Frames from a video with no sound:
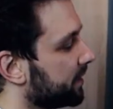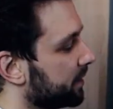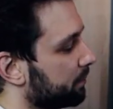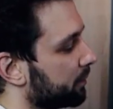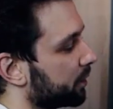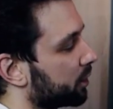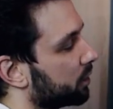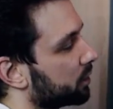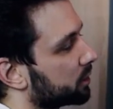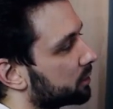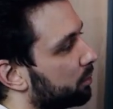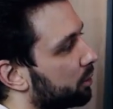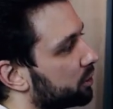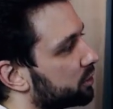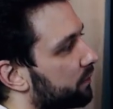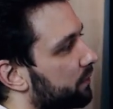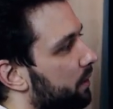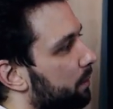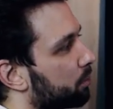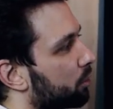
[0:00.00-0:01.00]
because most
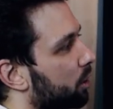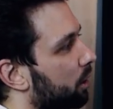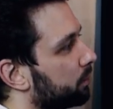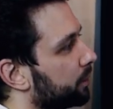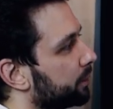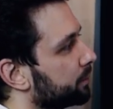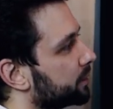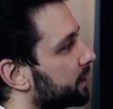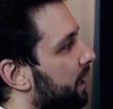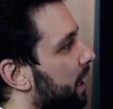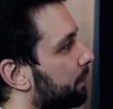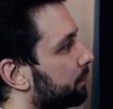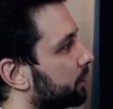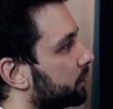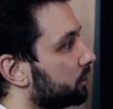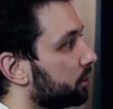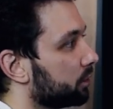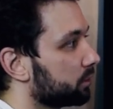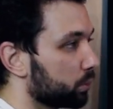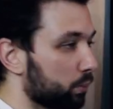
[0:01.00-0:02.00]
of the problems
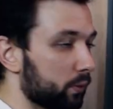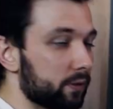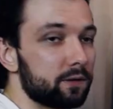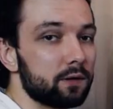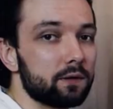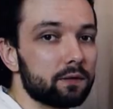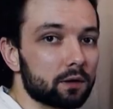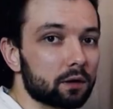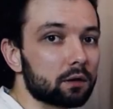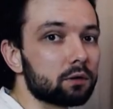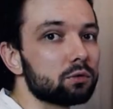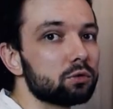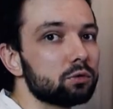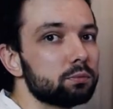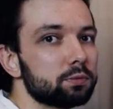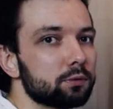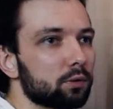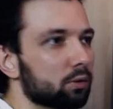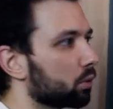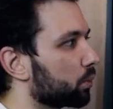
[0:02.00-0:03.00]
happen not within the
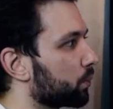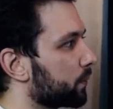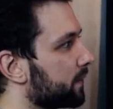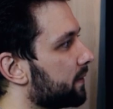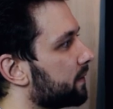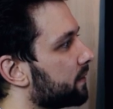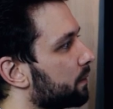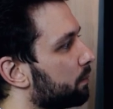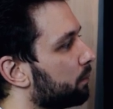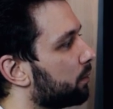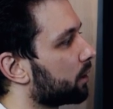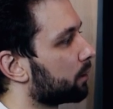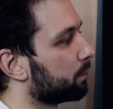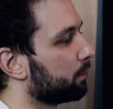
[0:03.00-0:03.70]
group or within the bar,